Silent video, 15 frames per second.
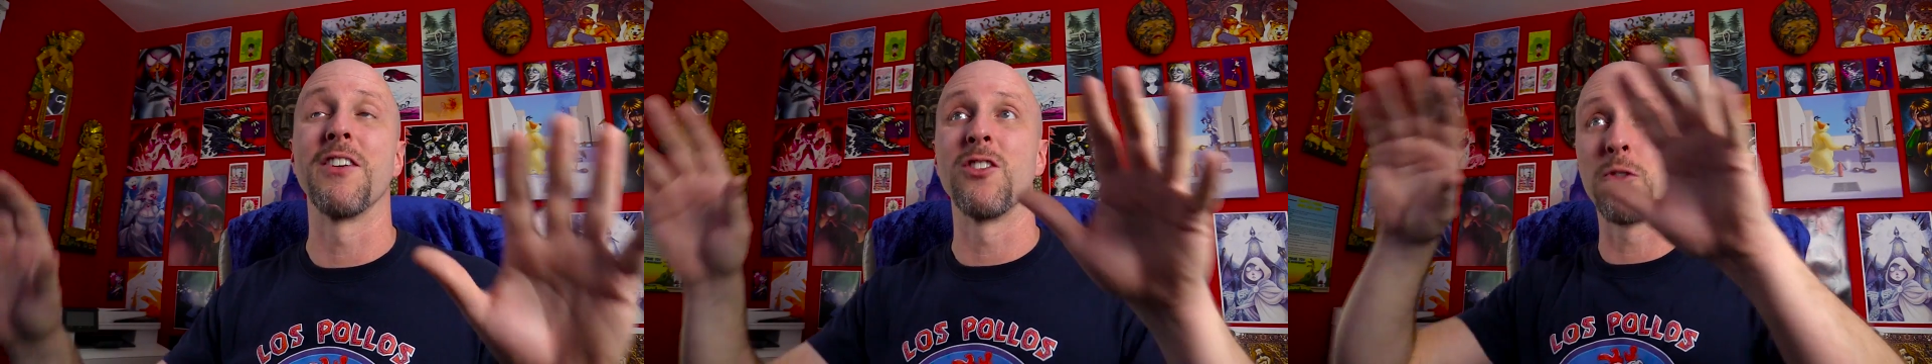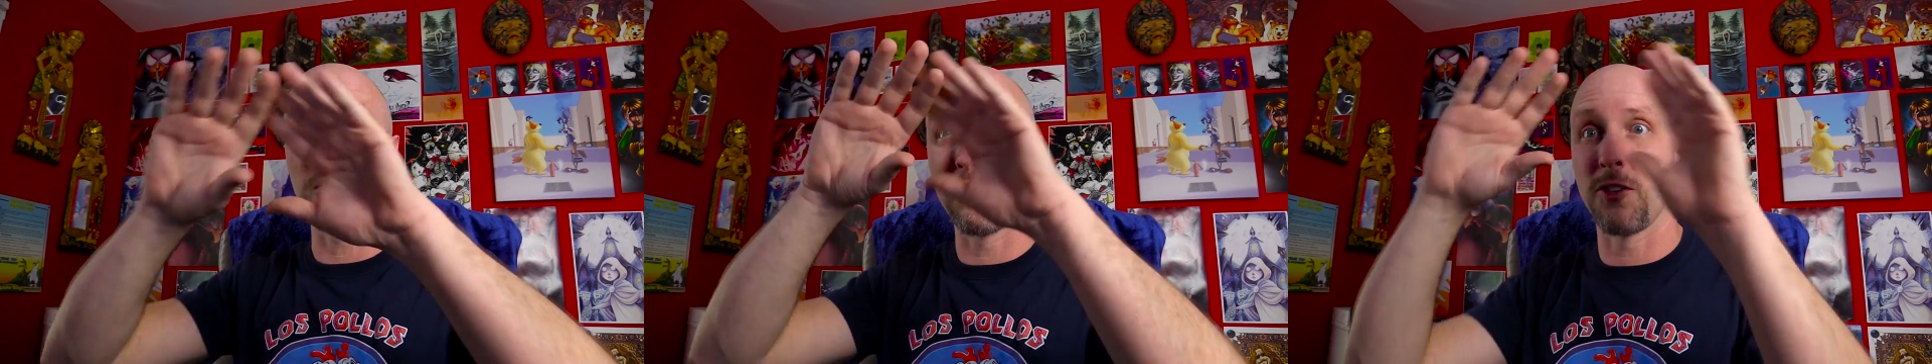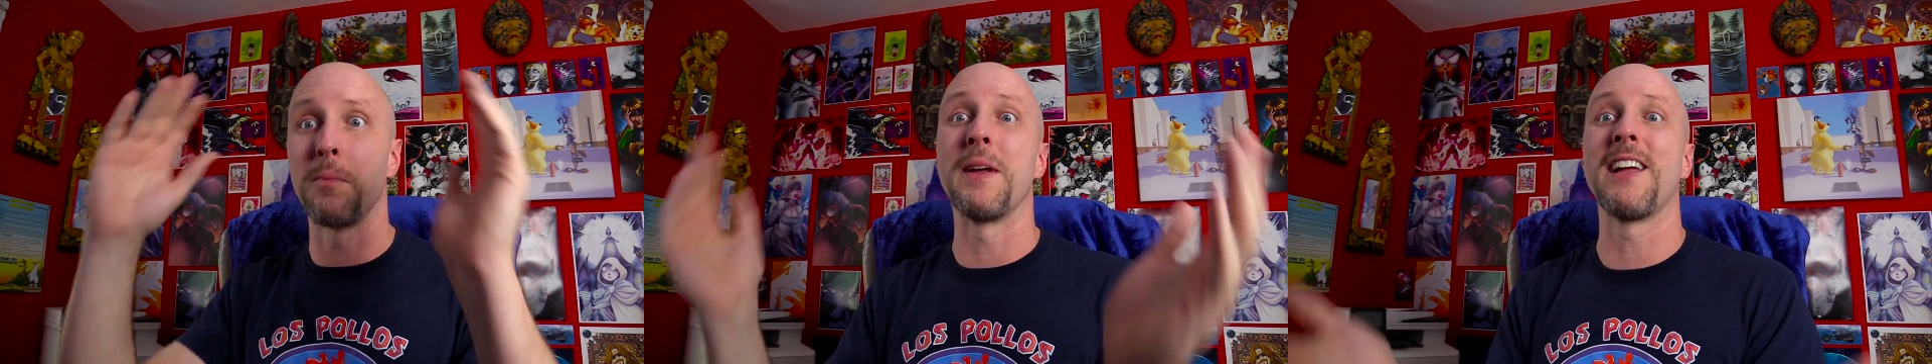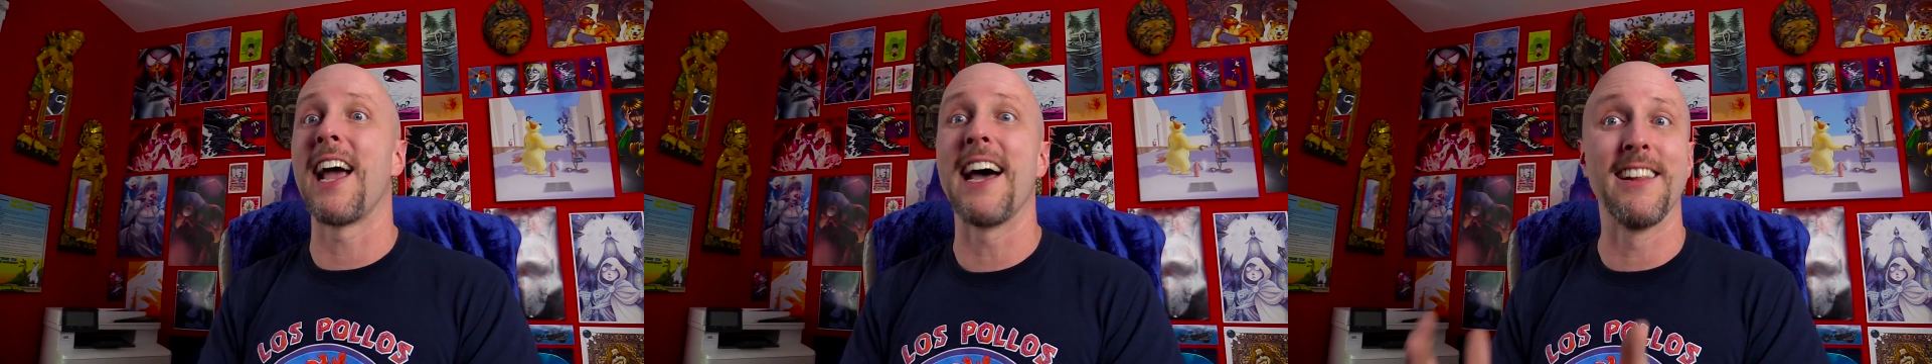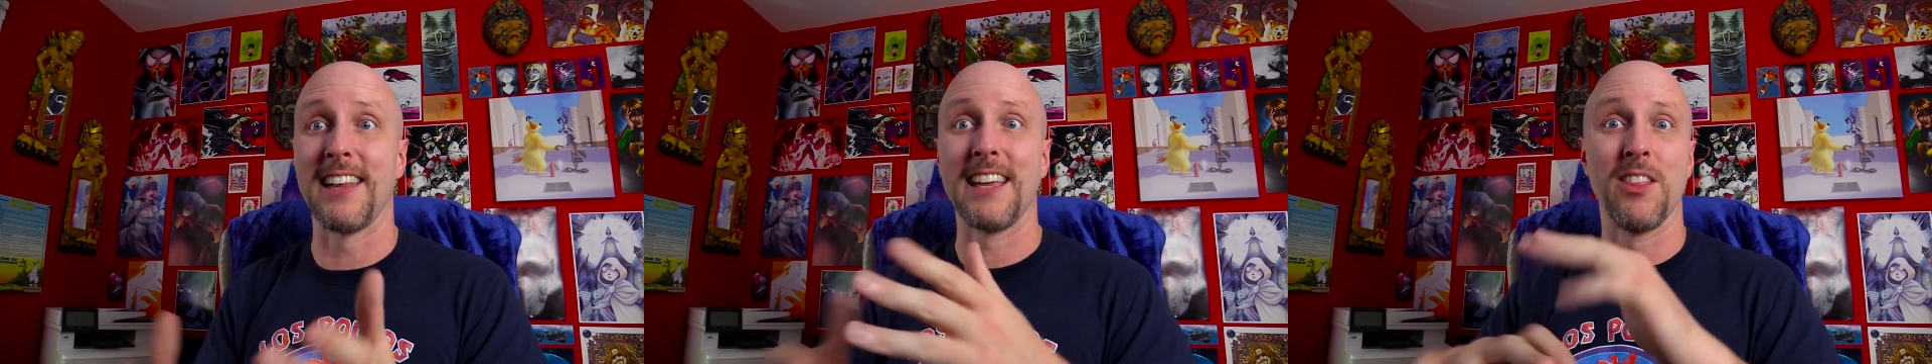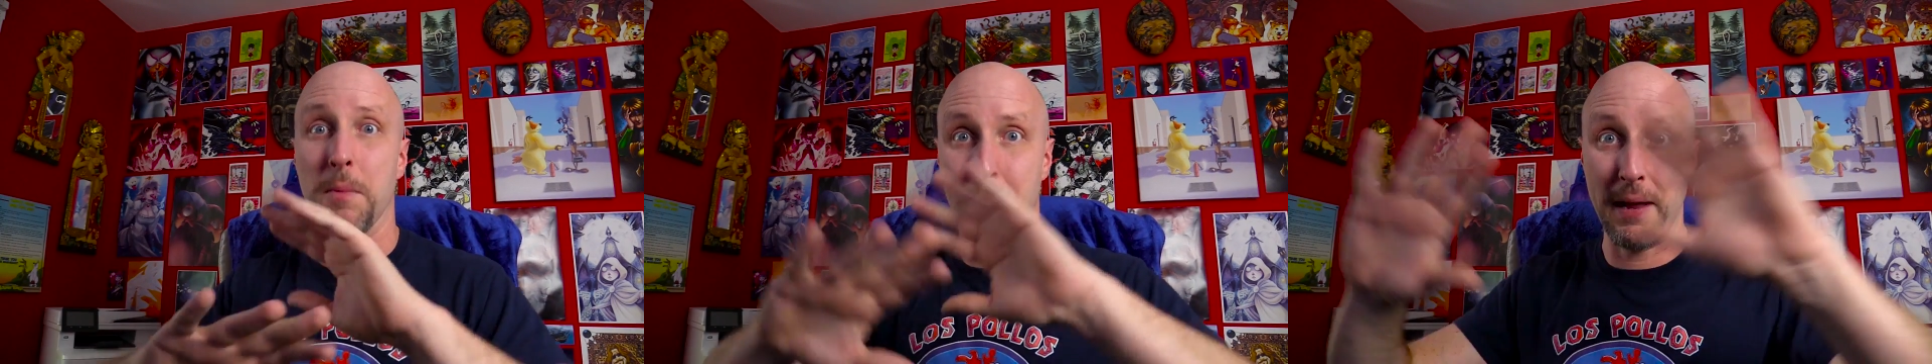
It's supposed to be kind of like the